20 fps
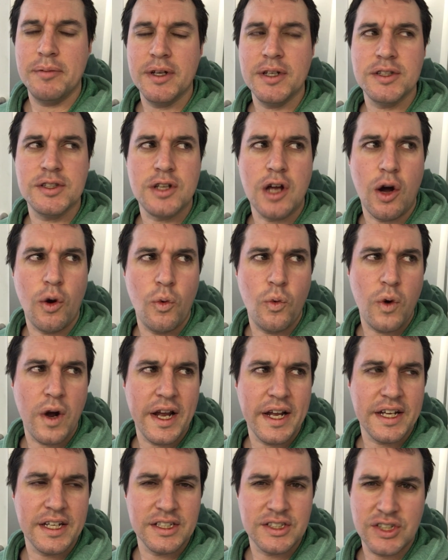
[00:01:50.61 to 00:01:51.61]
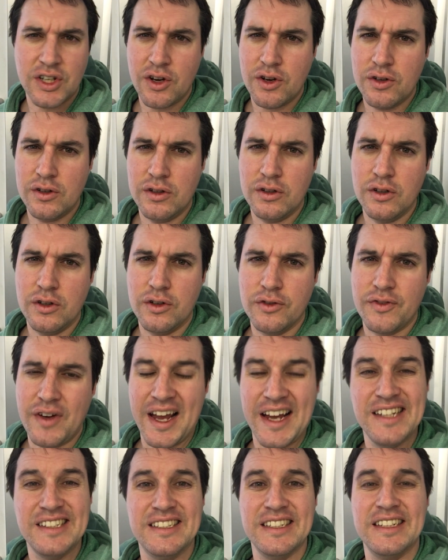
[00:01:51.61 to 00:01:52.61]
Been awake a total of
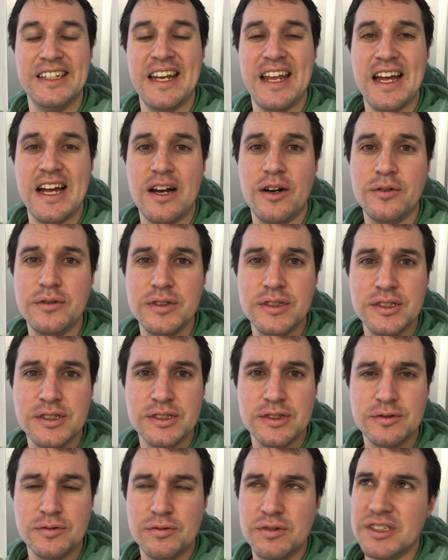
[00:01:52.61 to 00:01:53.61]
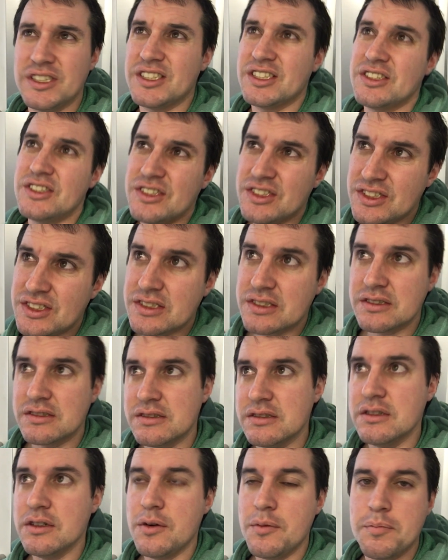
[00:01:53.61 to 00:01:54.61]
eighteen hours, which is
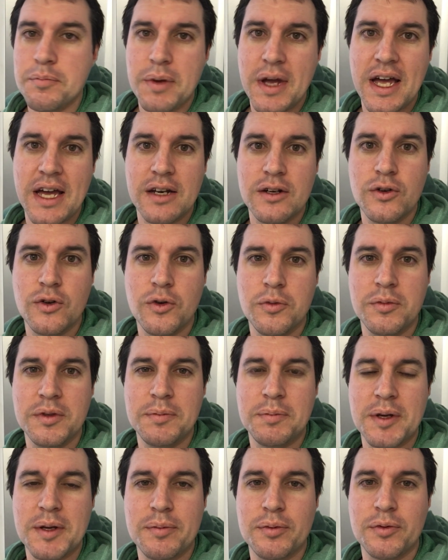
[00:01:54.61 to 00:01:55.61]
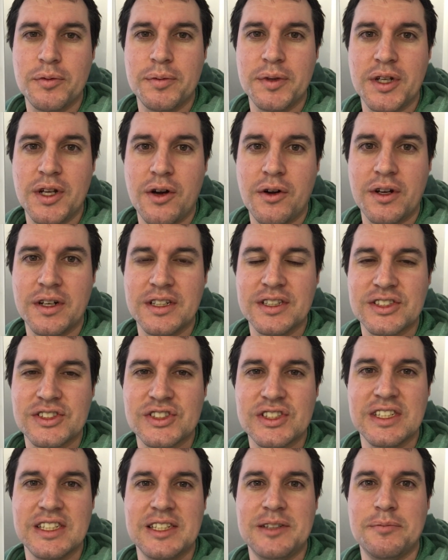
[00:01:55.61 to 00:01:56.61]
not bad. Normally people would be going to
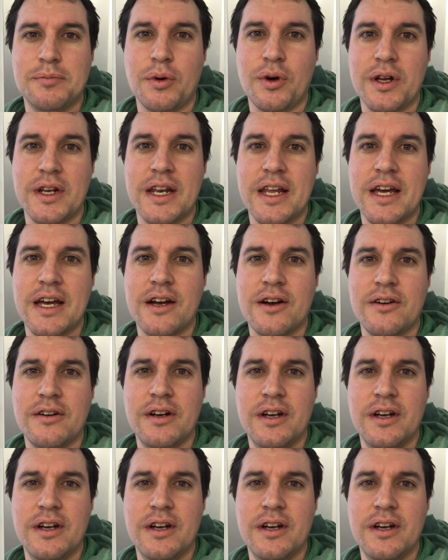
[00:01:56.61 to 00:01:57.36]
sleep by now.